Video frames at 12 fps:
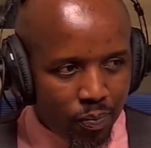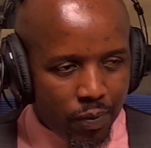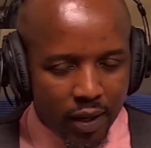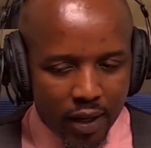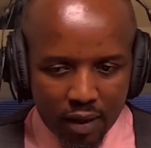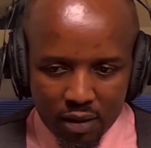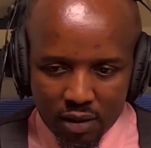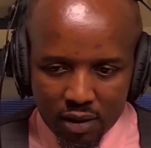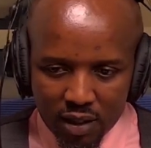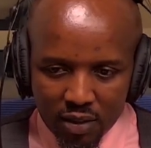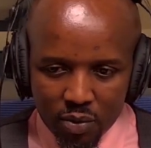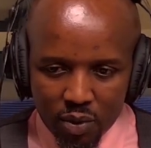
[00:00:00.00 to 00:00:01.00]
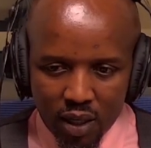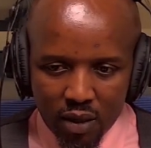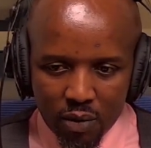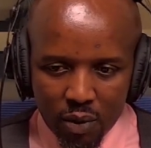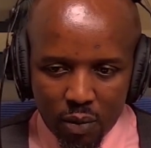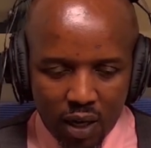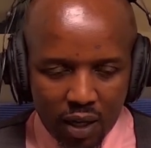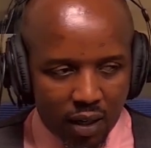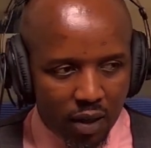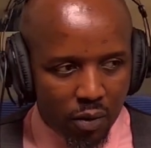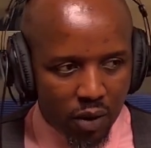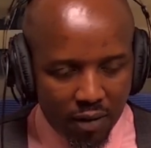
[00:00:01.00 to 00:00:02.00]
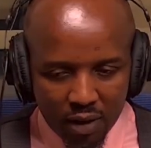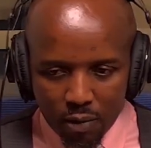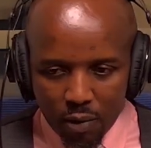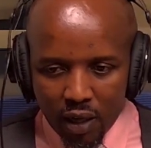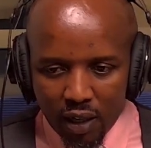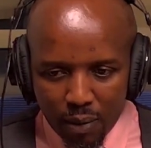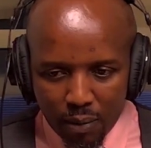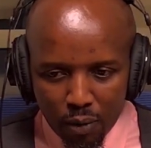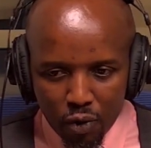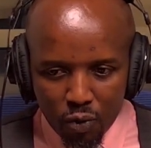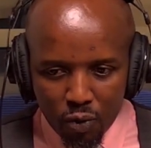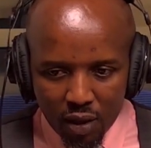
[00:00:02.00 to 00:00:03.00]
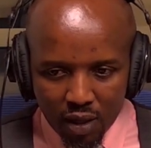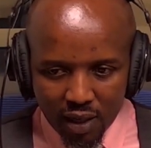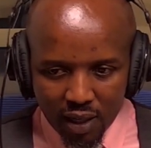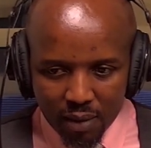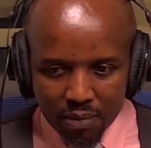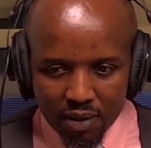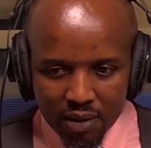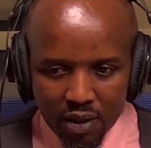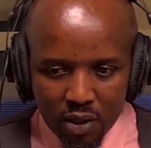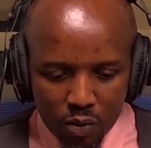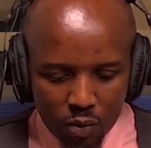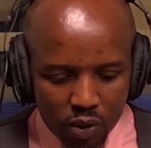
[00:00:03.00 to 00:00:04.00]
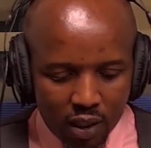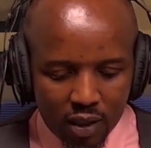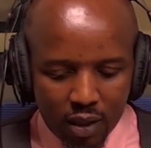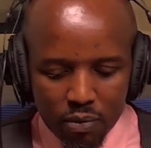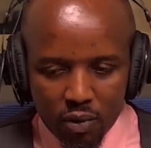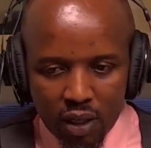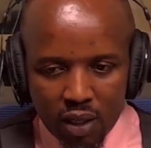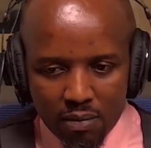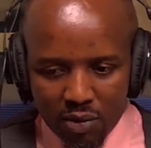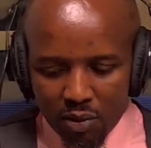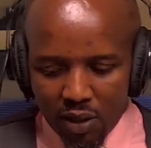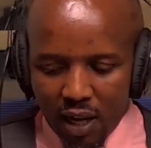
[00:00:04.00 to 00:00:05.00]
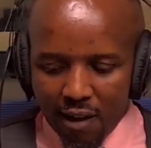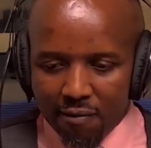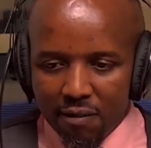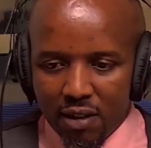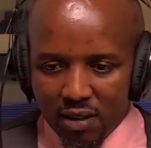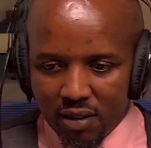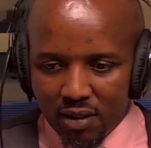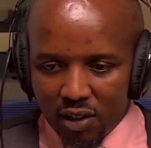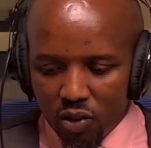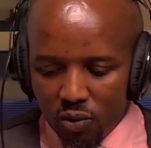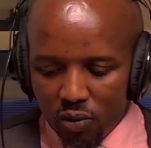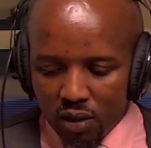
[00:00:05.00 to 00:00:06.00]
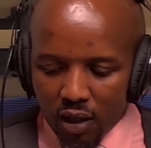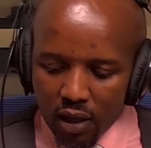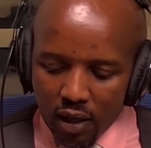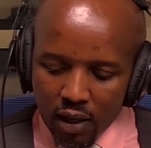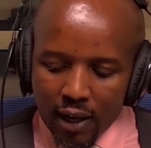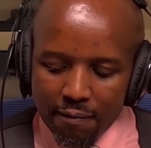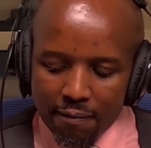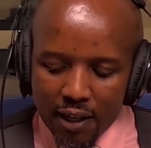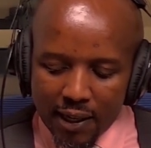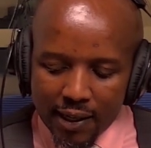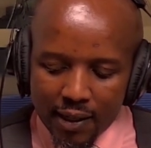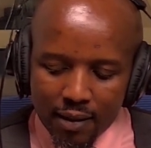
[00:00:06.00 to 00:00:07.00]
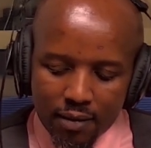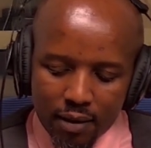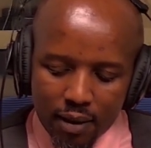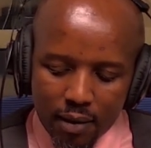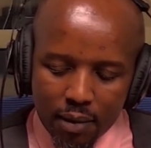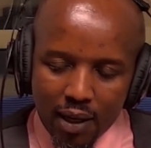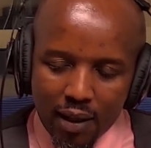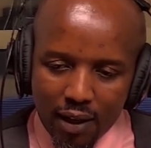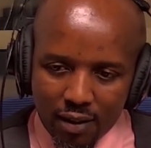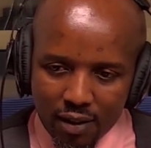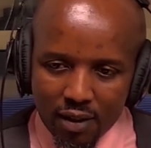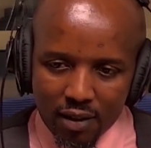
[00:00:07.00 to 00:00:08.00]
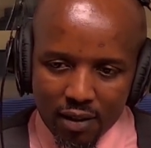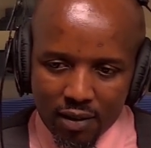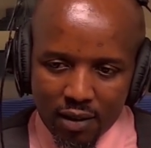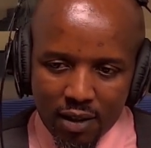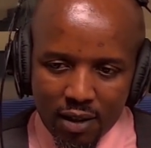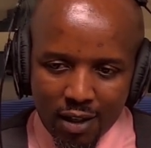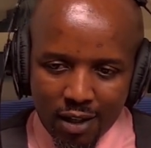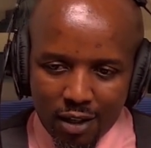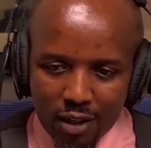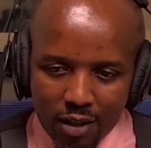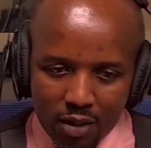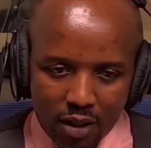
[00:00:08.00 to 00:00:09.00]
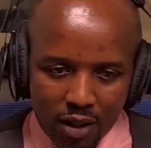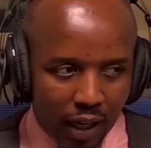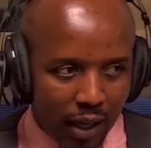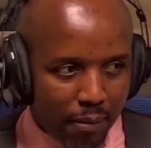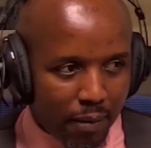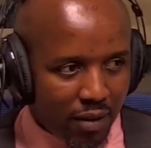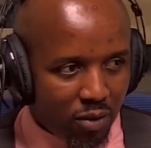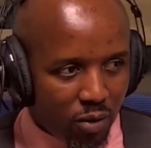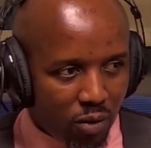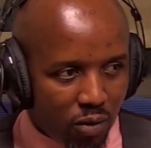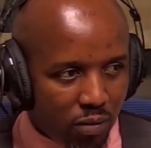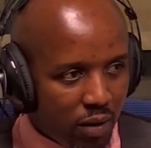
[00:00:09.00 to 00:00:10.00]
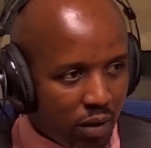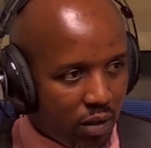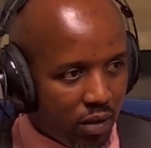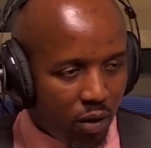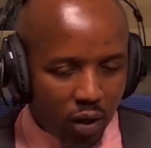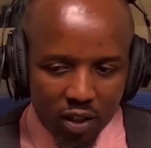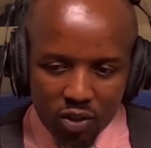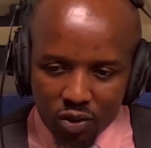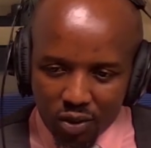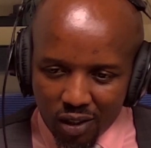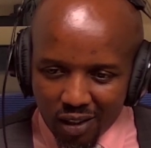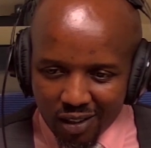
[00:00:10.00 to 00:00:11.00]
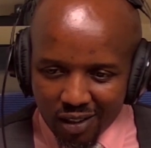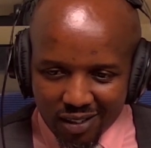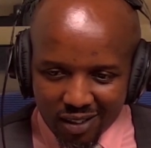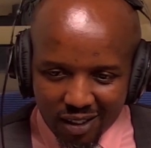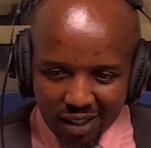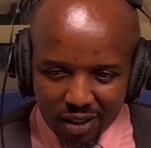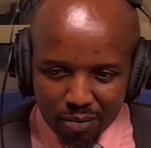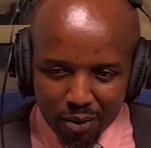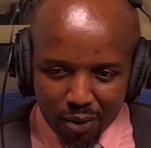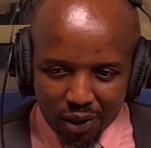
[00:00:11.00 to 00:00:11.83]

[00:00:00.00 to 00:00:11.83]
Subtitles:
Then, since we have a working MOU with the KEBS, we take them to KEBS. We have these issues. Have they met the ingredients? They claim there's no cholesterol in this edible oil.